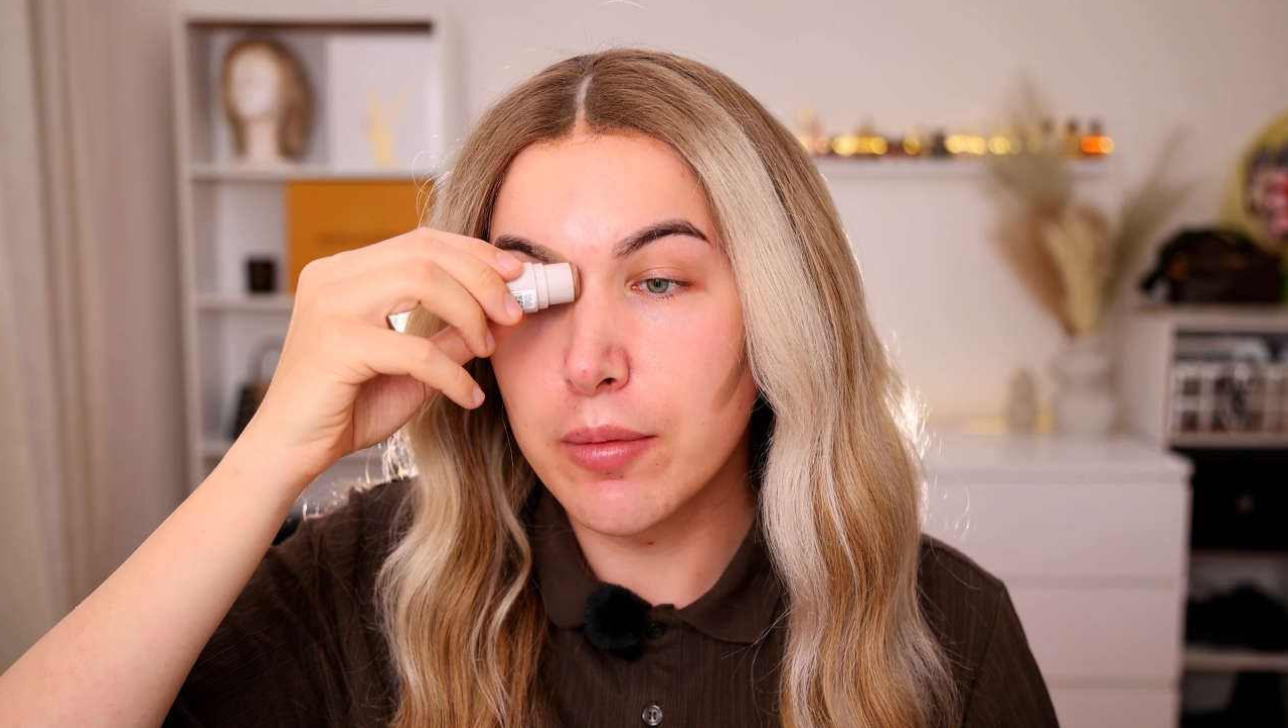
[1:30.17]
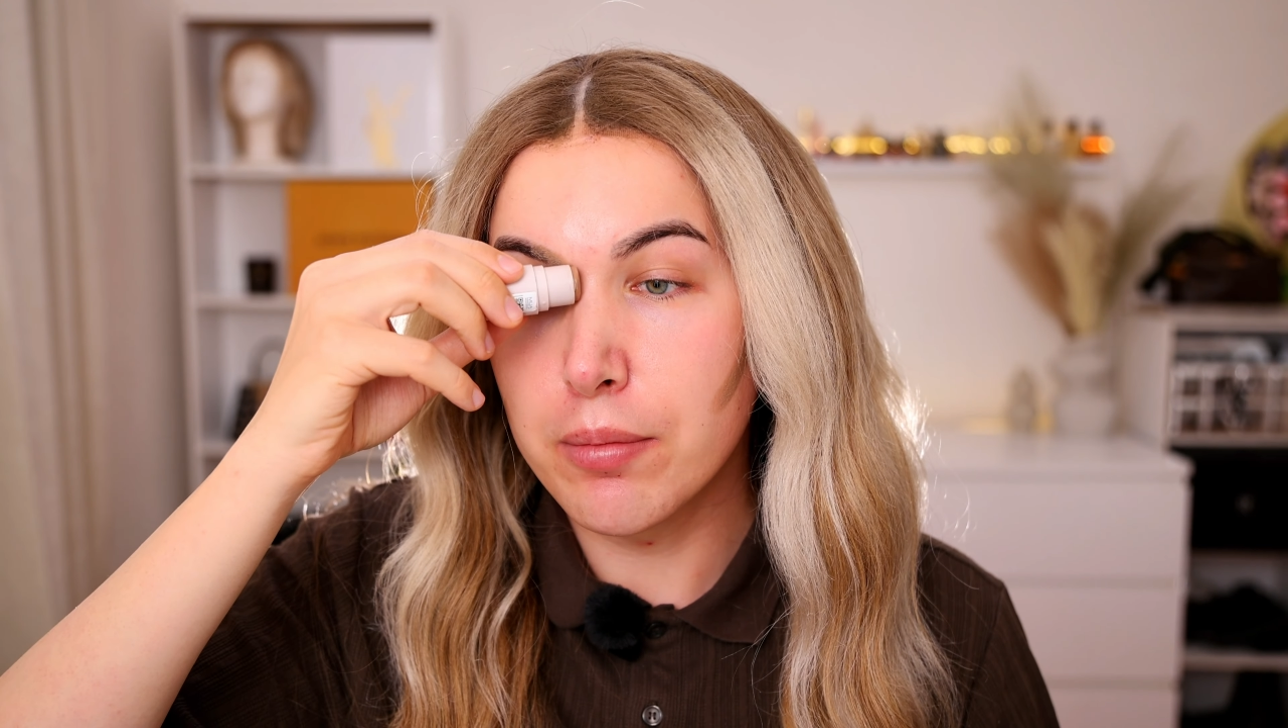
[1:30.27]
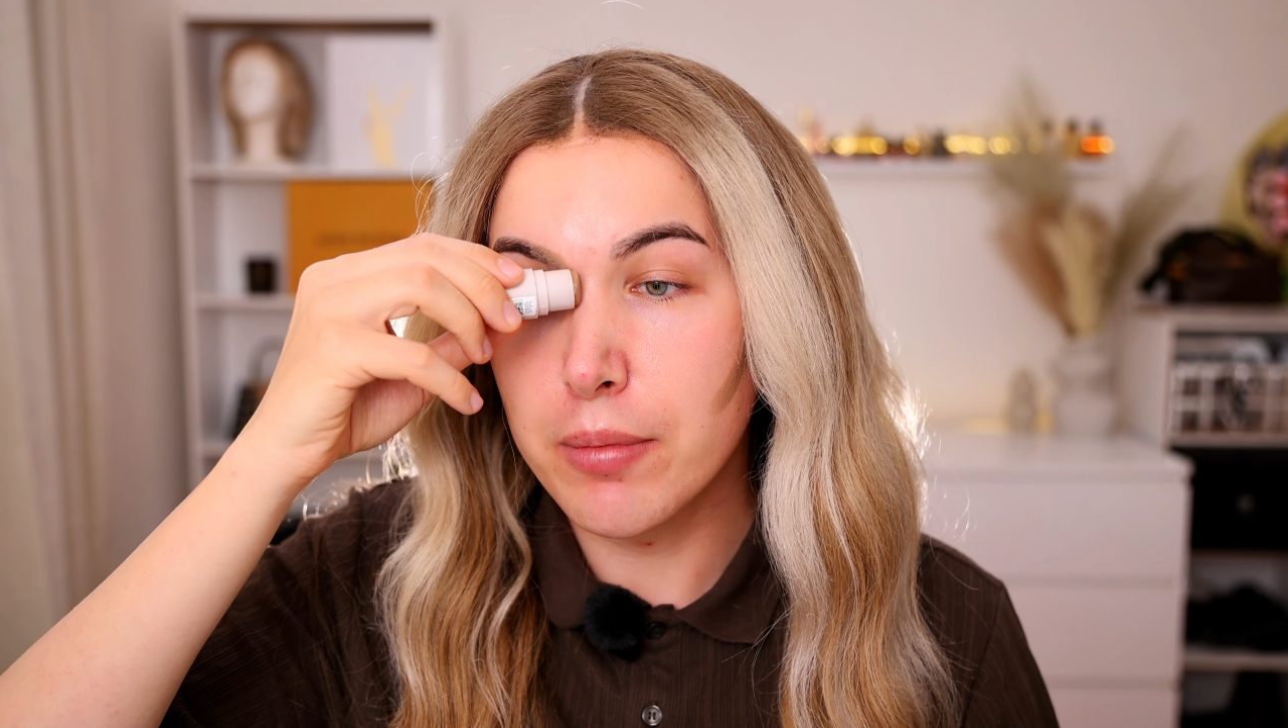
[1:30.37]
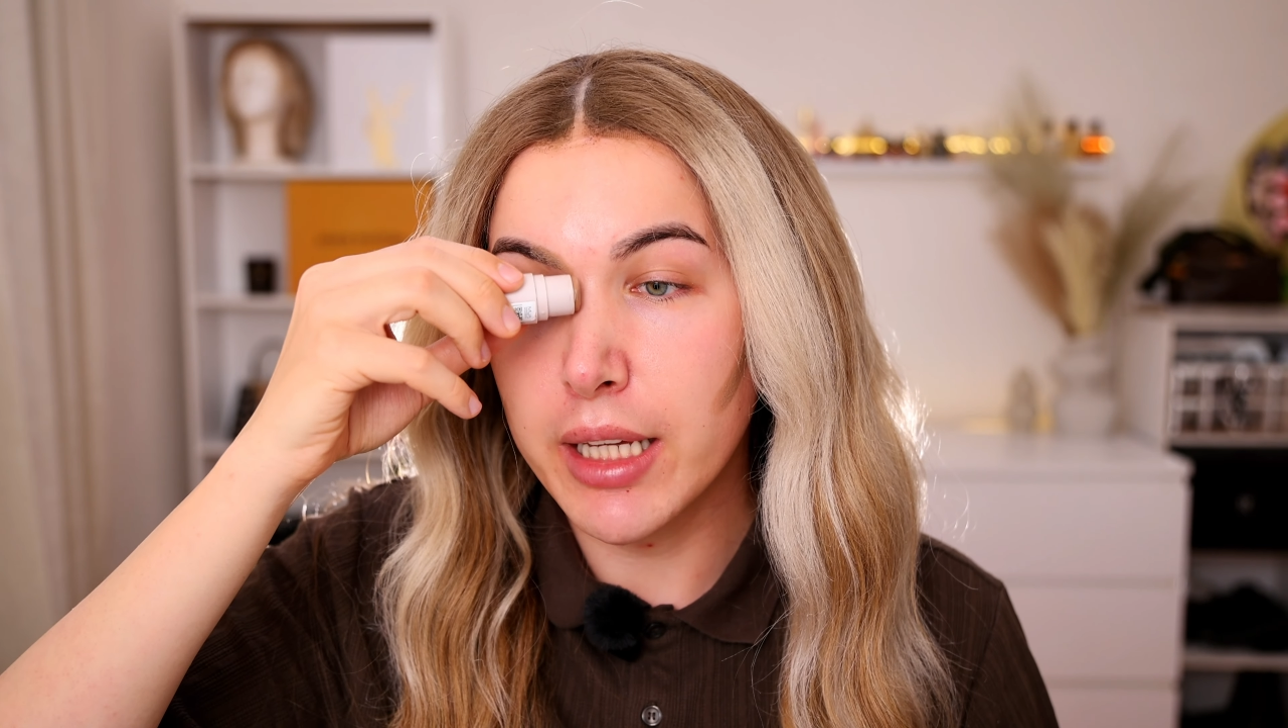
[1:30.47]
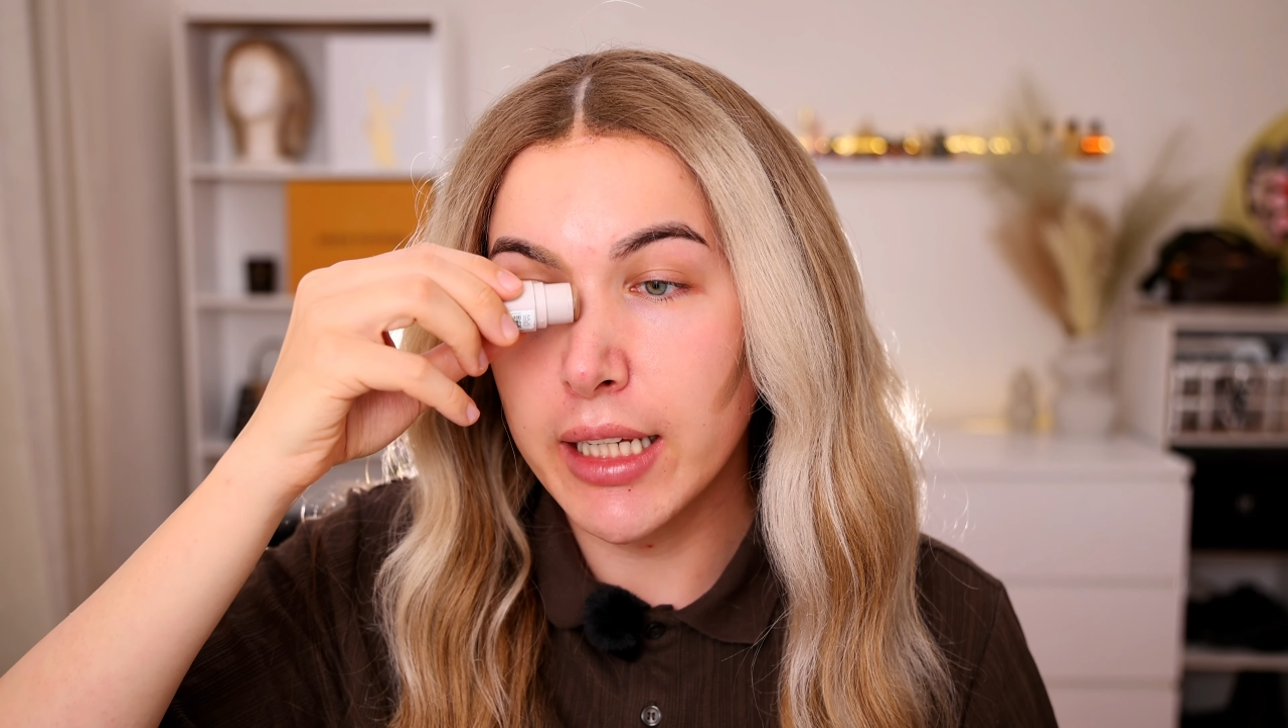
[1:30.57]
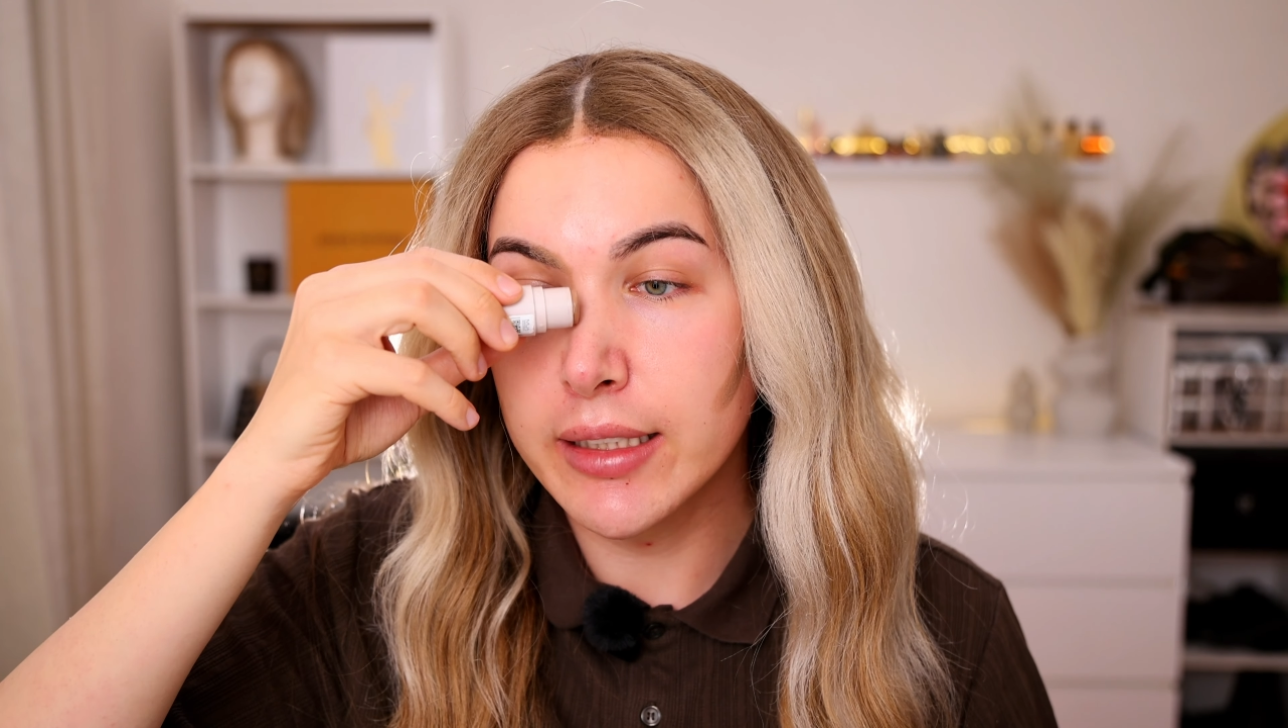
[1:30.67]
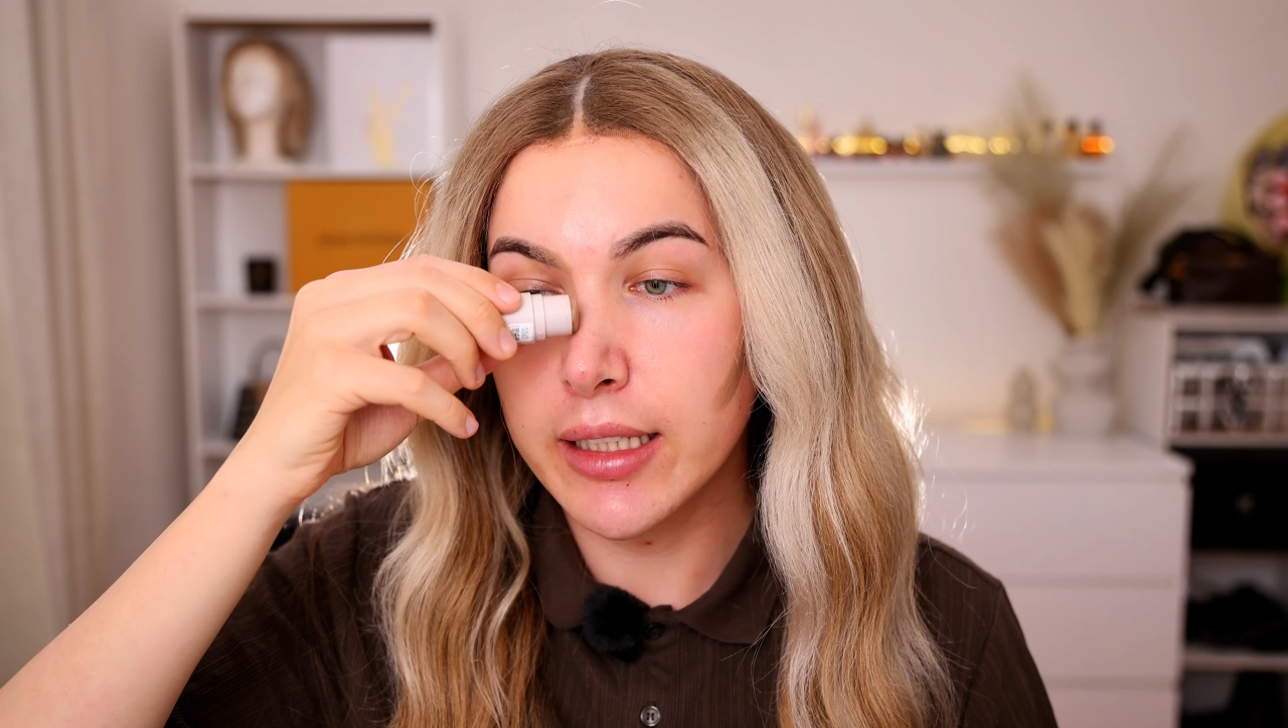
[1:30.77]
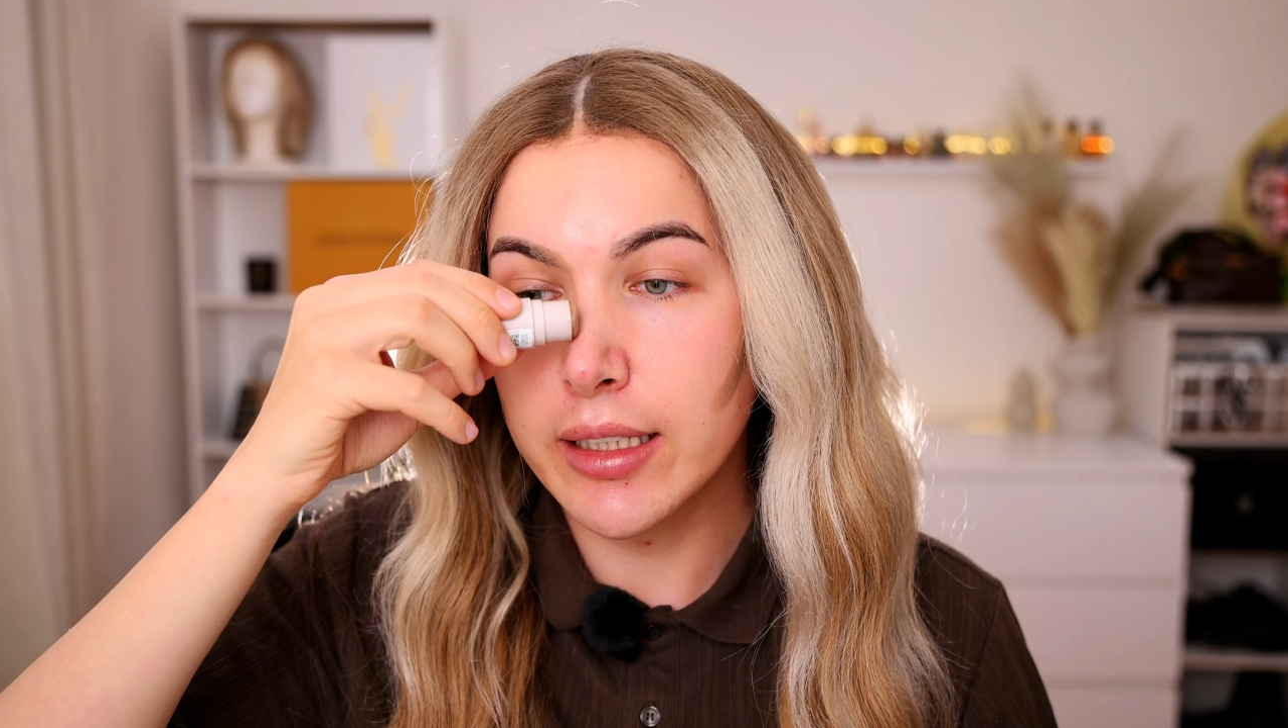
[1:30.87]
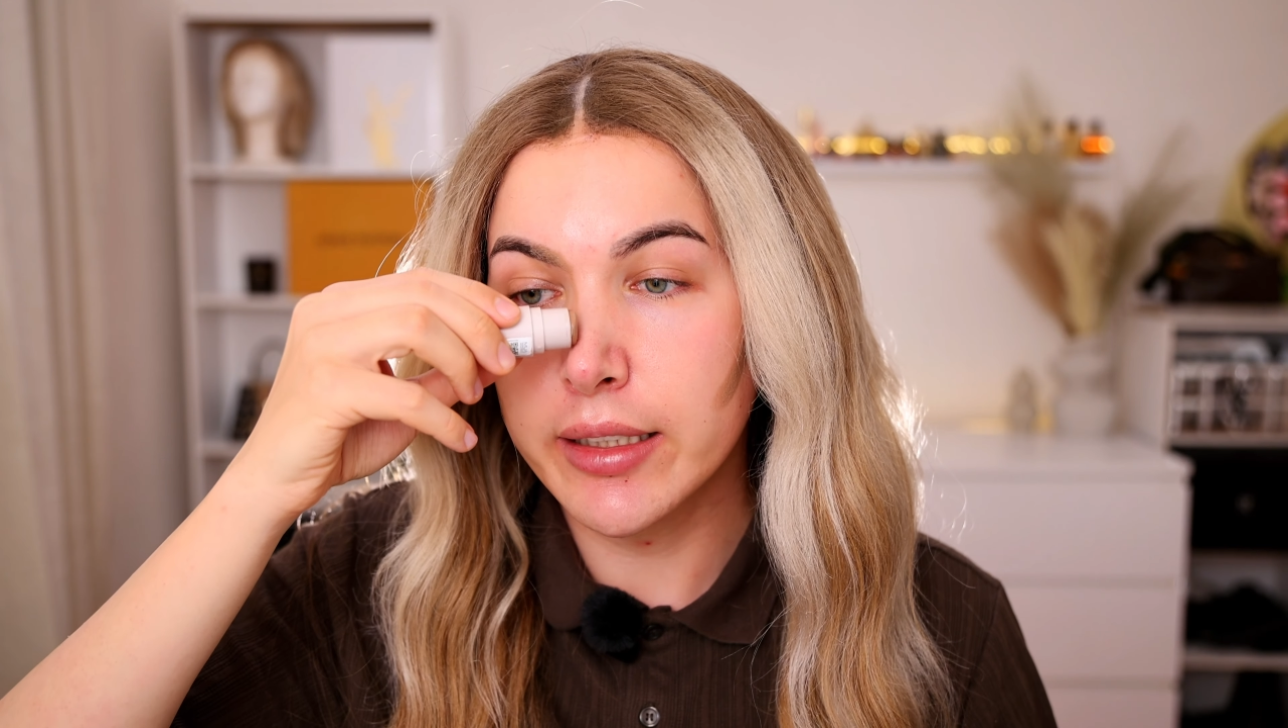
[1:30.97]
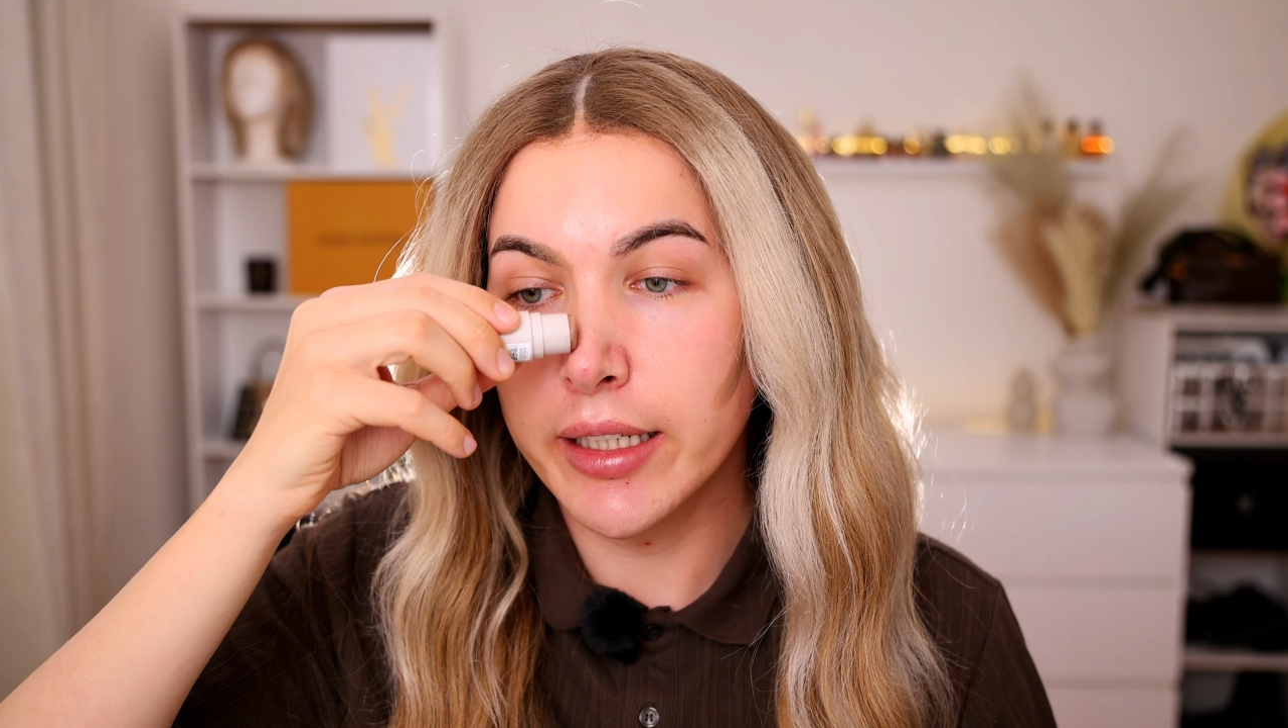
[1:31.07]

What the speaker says: amazing